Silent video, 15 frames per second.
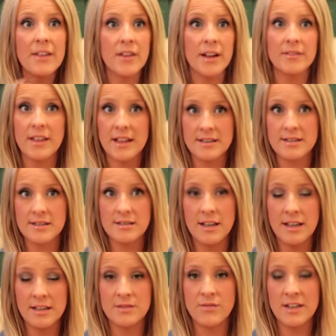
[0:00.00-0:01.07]
like,
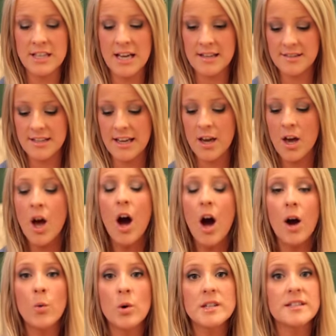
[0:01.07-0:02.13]
it's fantastic.
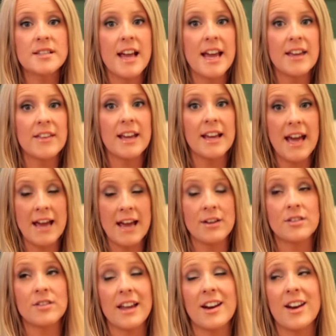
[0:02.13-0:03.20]
I would say
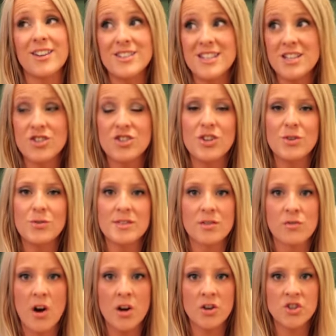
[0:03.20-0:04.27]
again that I did choose the
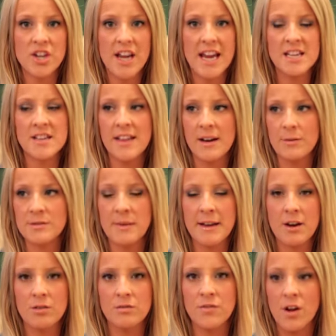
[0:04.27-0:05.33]
wrong shade, and that was my
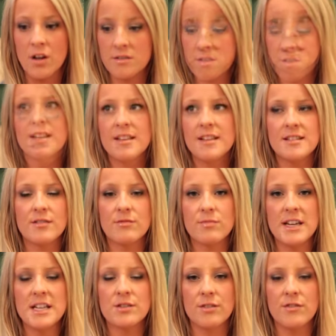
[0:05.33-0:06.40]
own fault. I did
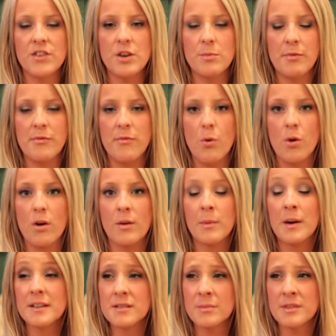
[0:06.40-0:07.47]
read a review before
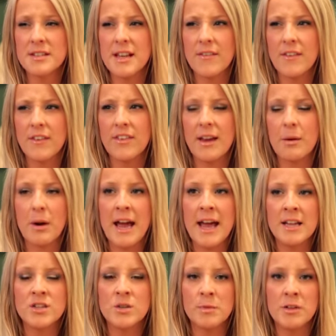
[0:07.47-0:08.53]
where someone said that they were
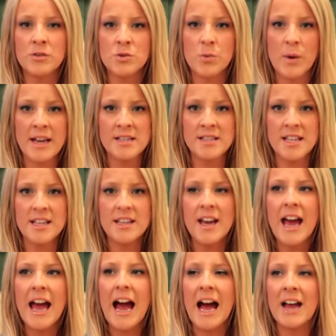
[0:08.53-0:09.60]
NW20
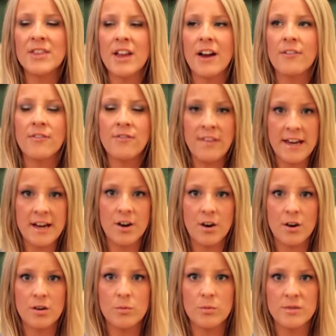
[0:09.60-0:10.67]
and that
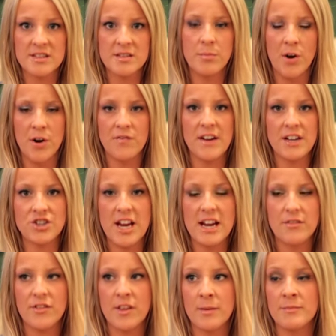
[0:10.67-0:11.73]
fair was the perfect
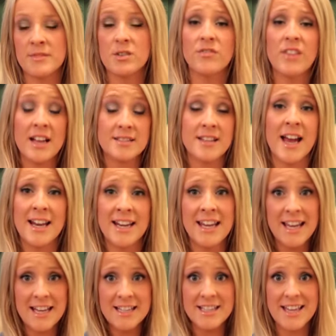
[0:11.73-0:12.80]
shade for them. So if that's any
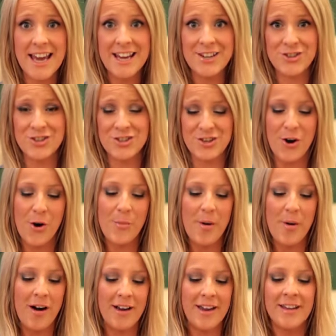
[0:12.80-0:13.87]
indication to go
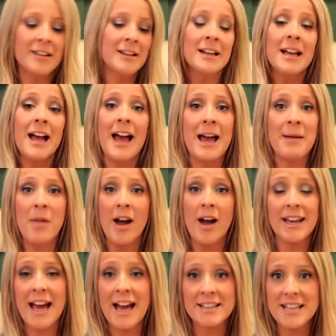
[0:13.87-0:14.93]
by, I
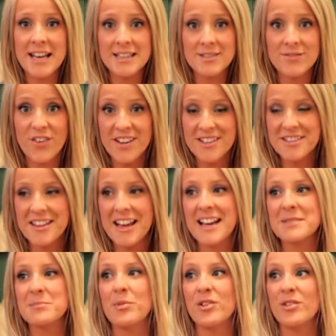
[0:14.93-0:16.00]
can't testify to
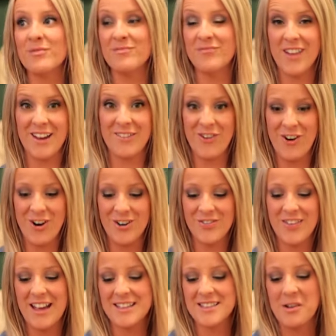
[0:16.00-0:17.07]
that, but I've heard
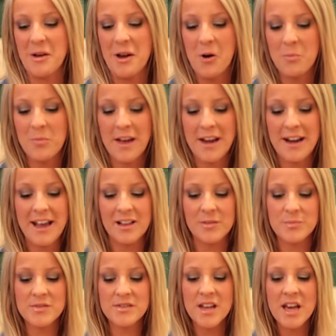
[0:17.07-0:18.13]
that, so I hope that
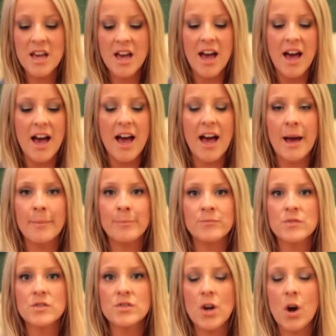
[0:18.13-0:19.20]
helps.
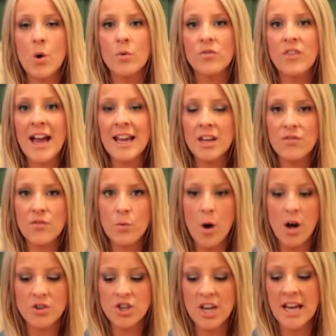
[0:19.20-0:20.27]
So thank you for
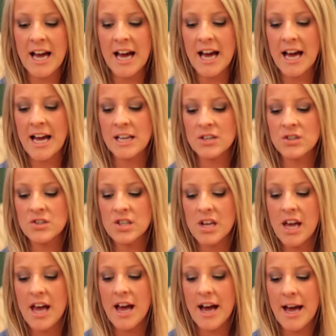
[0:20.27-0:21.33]
watching, and
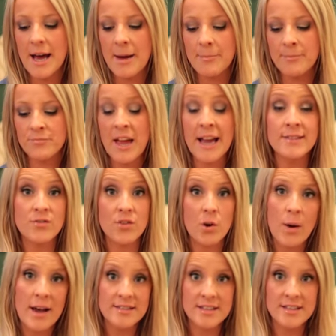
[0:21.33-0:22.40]
thanks for
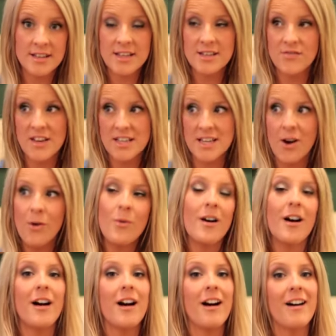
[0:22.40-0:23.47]
requesting this
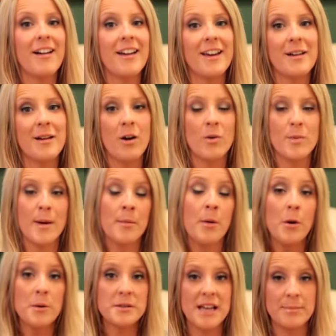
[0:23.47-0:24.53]
video. I'm
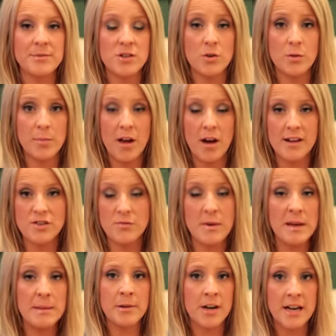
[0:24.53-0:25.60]
always happy to oblige if
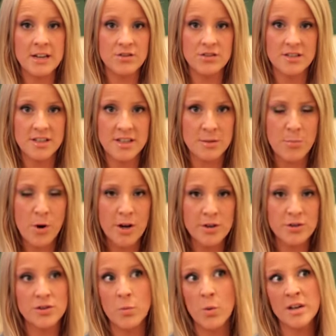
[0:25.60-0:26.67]
people are interested in the
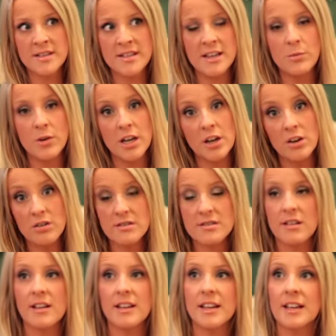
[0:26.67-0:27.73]
product and want to see what it looks
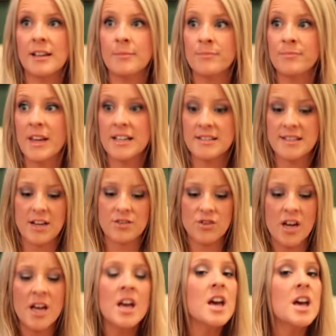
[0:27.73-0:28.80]
like,
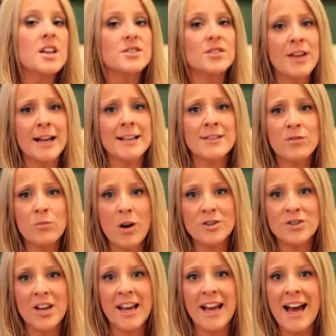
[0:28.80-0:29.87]
etc. So thanks for
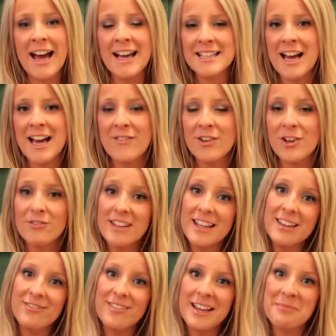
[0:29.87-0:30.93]
watching, and have a lovely
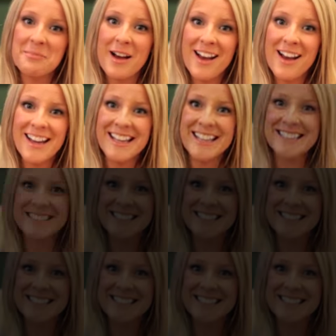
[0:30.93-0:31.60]
evening. Bye.